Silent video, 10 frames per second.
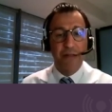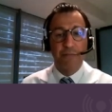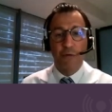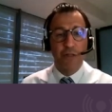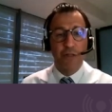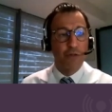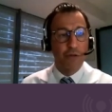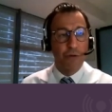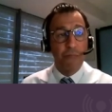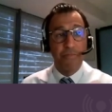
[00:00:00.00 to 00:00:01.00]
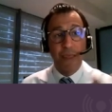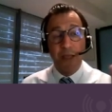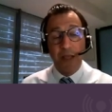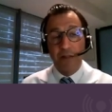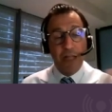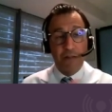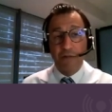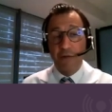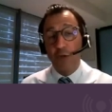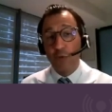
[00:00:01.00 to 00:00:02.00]
important to do. That
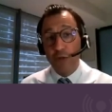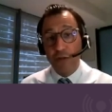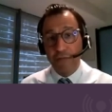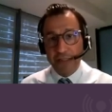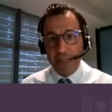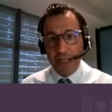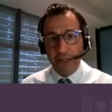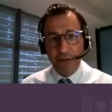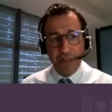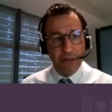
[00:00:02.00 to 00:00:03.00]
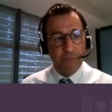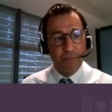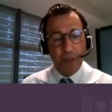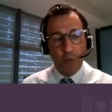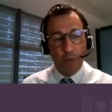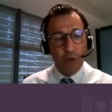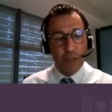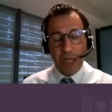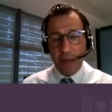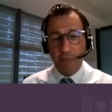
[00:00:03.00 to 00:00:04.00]
will be two different centers.
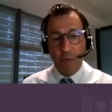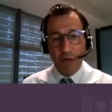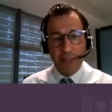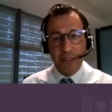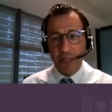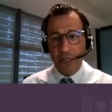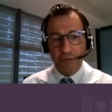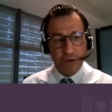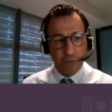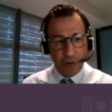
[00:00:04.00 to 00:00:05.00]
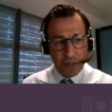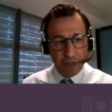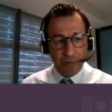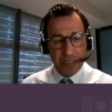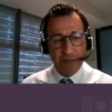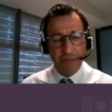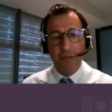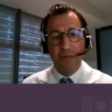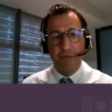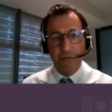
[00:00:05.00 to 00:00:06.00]
Type 1 centers will randomize,
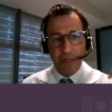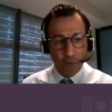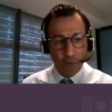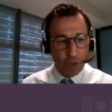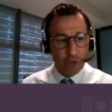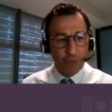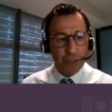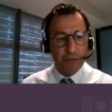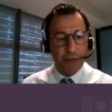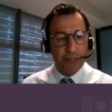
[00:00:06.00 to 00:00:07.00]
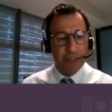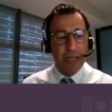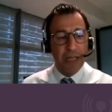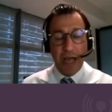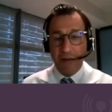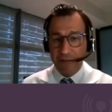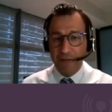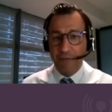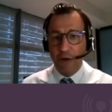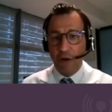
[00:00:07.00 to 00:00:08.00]
will do the treatment, and will
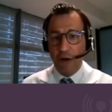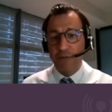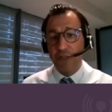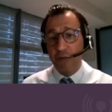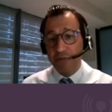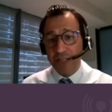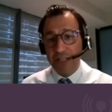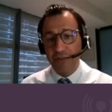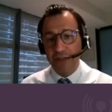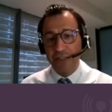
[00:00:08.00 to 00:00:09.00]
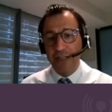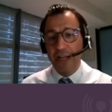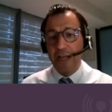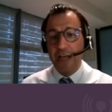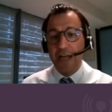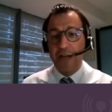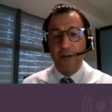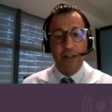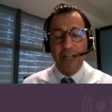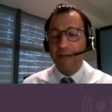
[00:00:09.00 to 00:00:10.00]
follow up. Some centers uh,
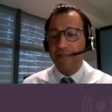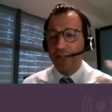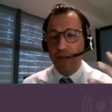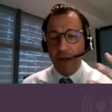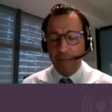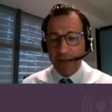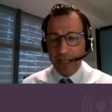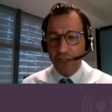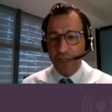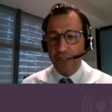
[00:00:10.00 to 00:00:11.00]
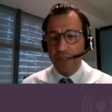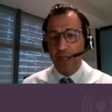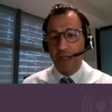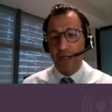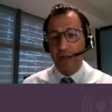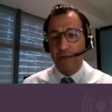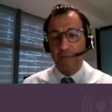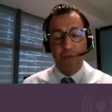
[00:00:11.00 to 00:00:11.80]
not having the ablations uh,